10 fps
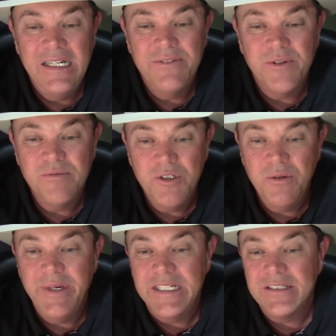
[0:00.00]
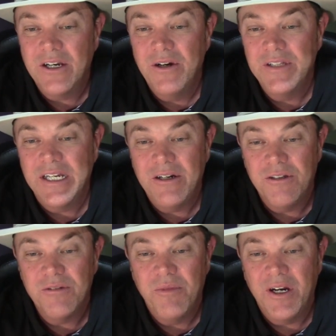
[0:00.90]
From 2 weeks ago, they
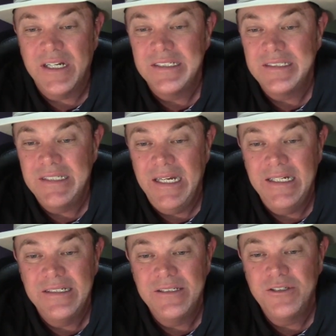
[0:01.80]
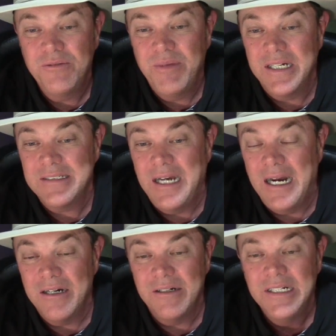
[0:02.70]
called the market steady to $2
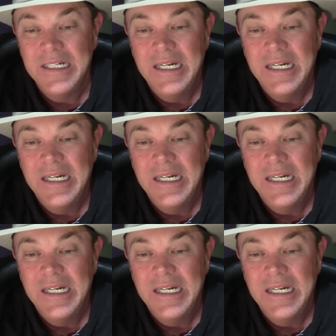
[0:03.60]
higher.